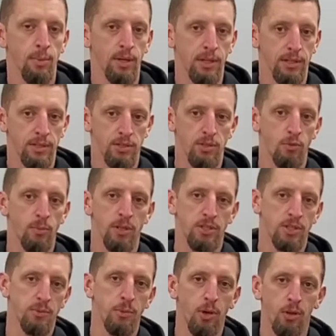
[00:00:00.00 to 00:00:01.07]
but it's so much
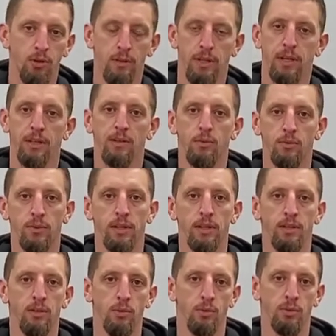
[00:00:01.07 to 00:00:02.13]
smaller that I don't
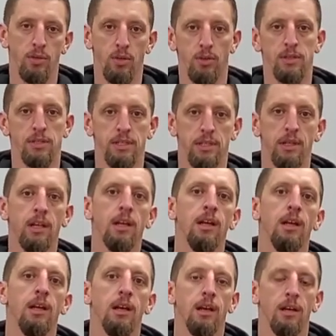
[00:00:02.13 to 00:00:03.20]
think you would notice it
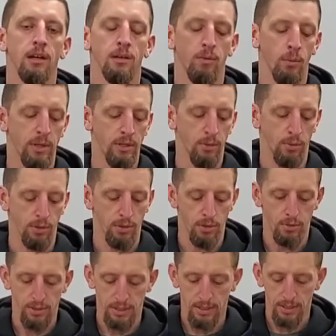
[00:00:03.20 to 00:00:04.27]
uh, when you were
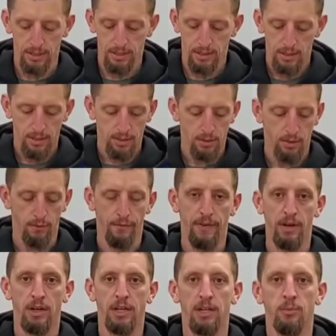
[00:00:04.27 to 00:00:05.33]
using it. So
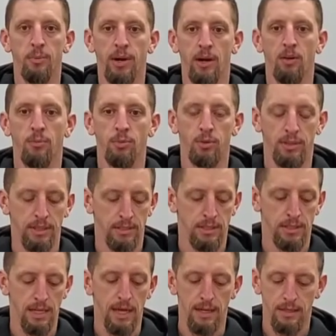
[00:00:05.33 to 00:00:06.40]
very comparable in
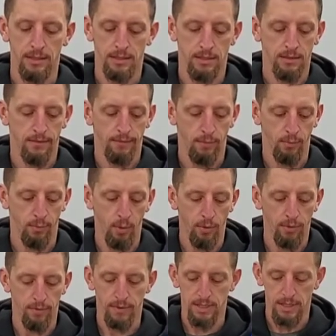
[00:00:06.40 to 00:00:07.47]
size for
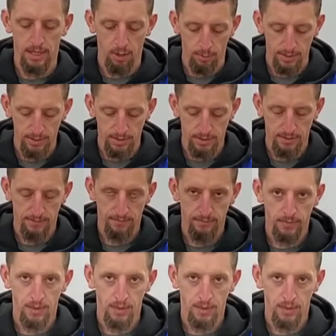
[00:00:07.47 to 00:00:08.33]
both of these helmets.